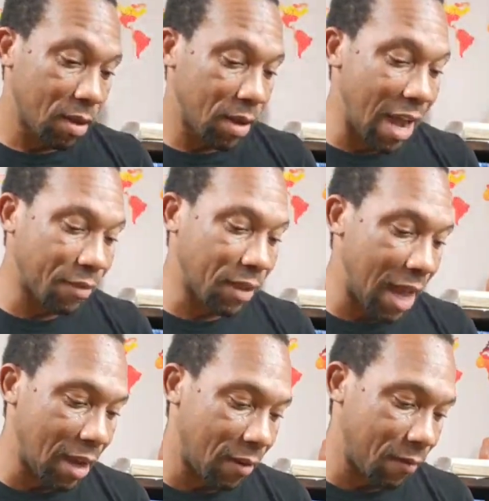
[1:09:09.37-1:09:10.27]
After
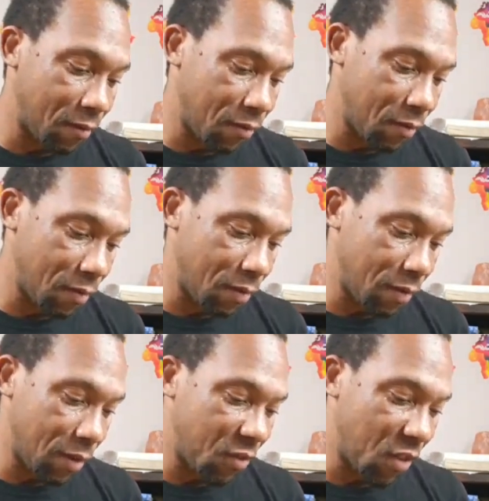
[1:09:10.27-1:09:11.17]
that,
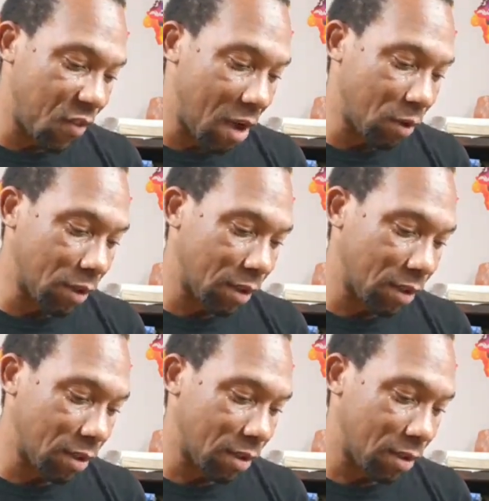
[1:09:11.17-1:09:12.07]
the fifth house,
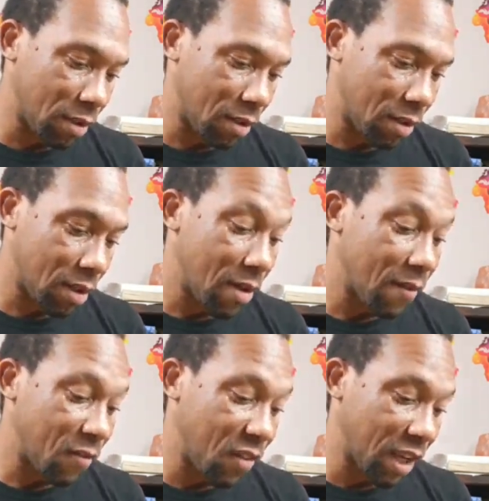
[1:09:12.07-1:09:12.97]

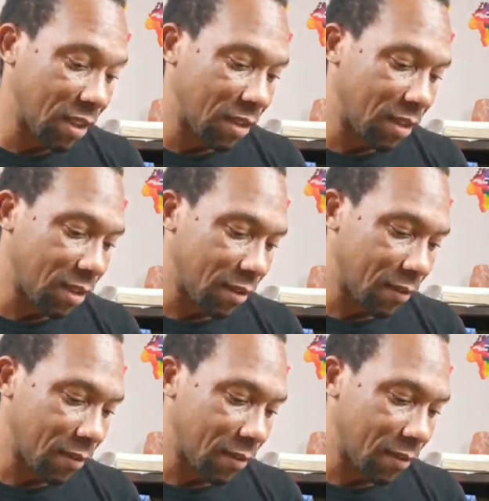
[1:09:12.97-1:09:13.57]
fixed.